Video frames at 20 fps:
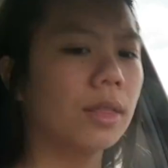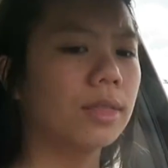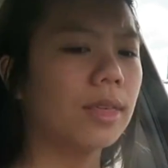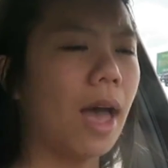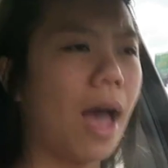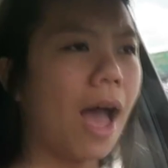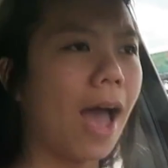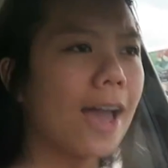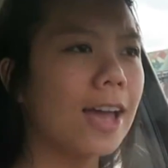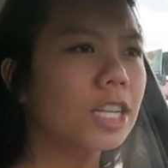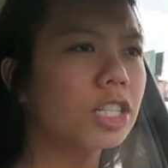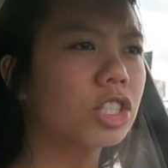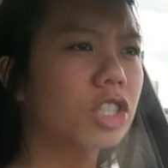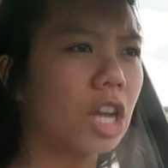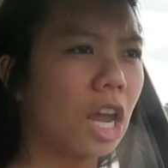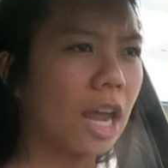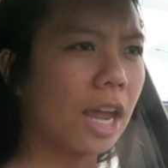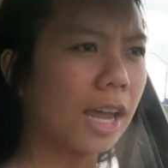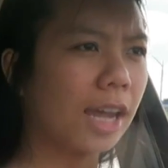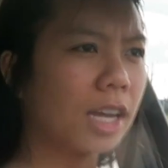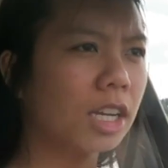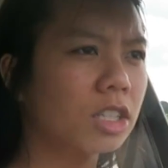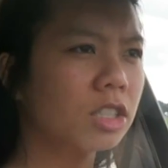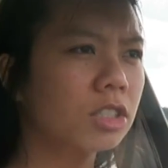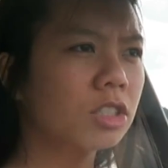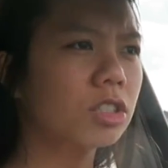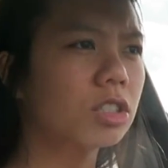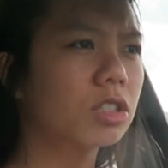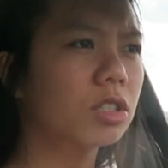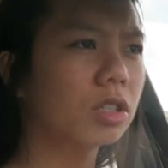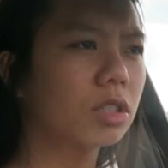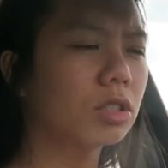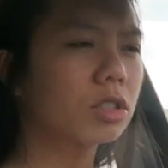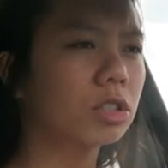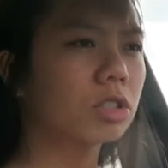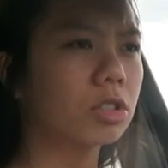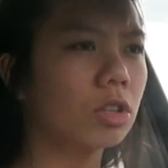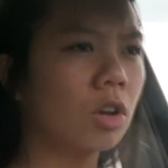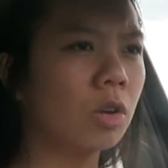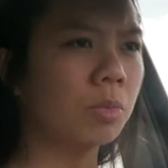that I changed
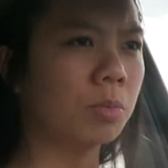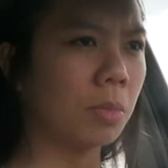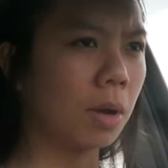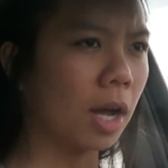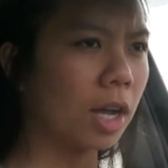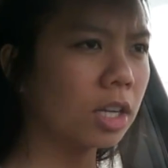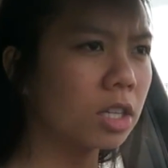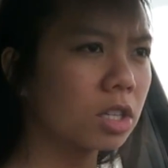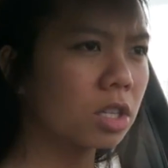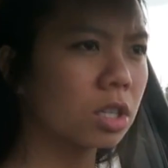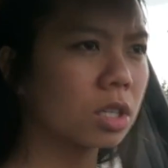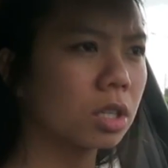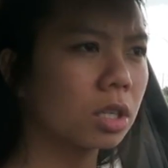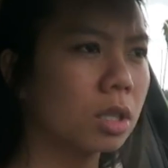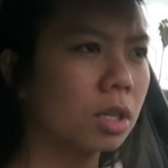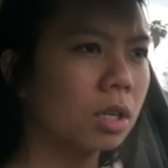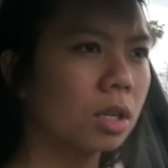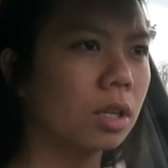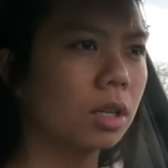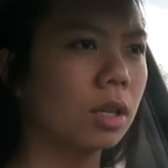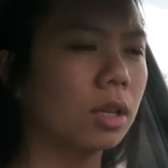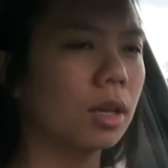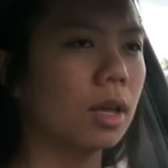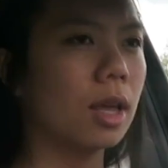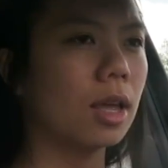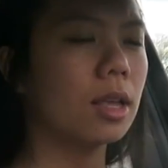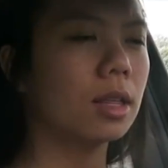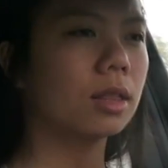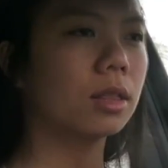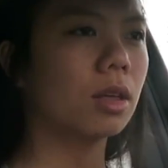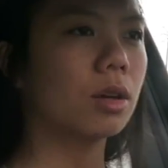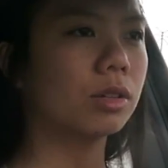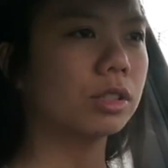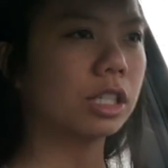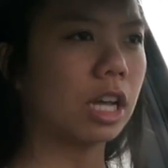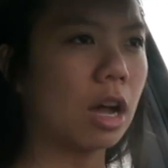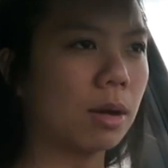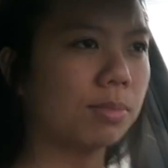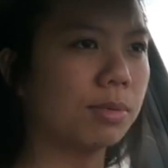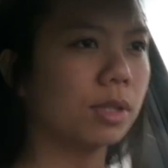so much in
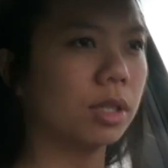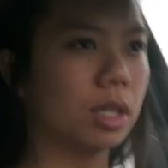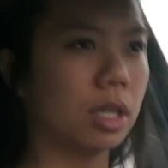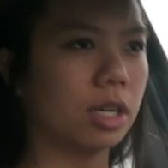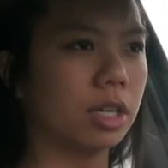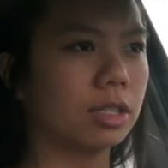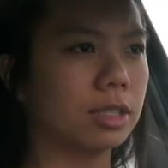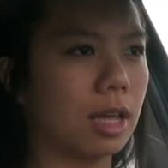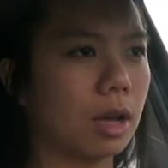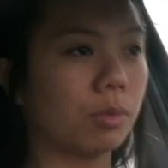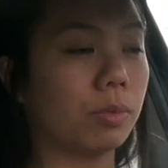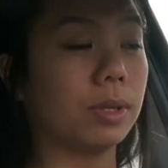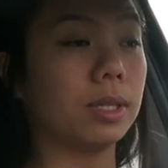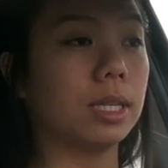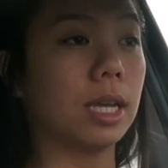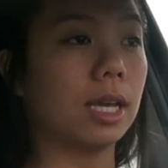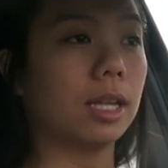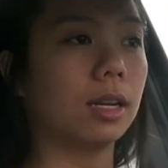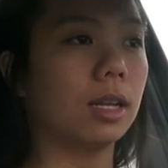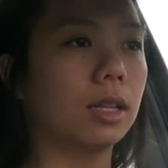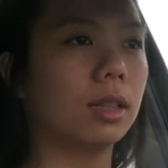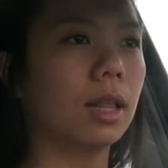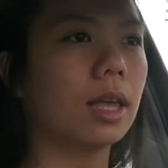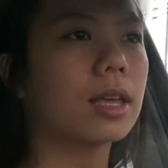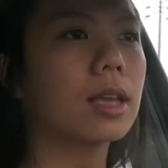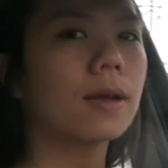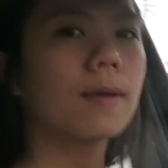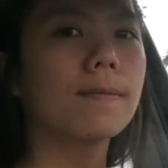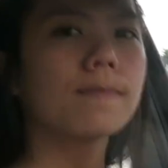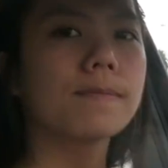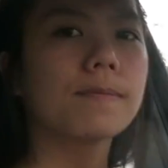those couple years that we dated. Like,